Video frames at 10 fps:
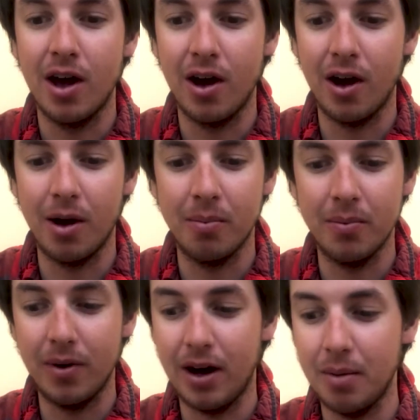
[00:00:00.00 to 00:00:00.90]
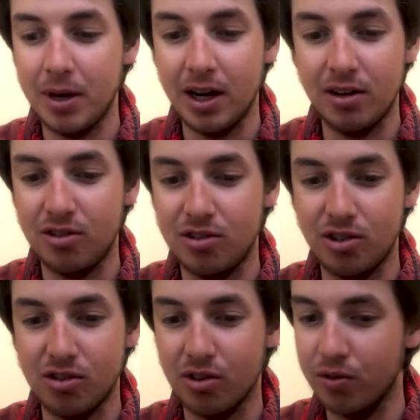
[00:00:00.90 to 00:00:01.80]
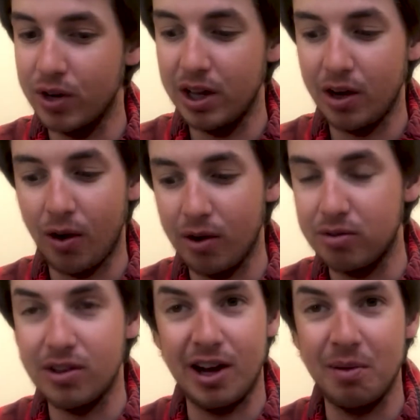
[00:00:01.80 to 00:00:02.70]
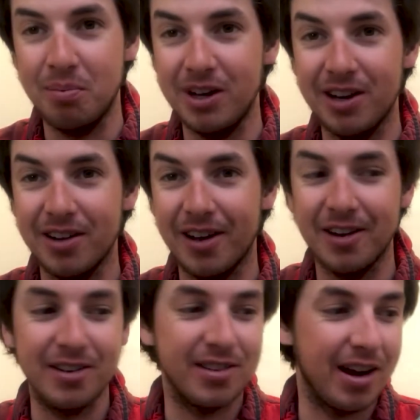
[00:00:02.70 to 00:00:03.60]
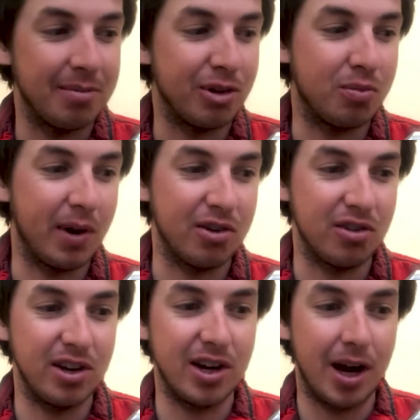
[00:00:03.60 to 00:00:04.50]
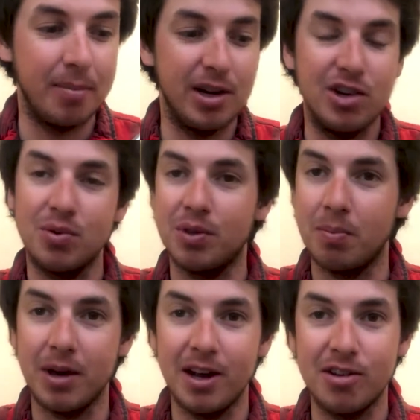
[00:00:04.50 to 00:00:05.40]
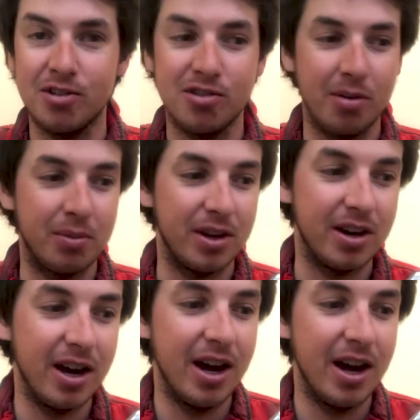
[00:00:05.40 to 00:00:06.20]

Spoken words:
I mean, it's just a really hard fly to beat a lot of the time, especially in combination with the betas or something.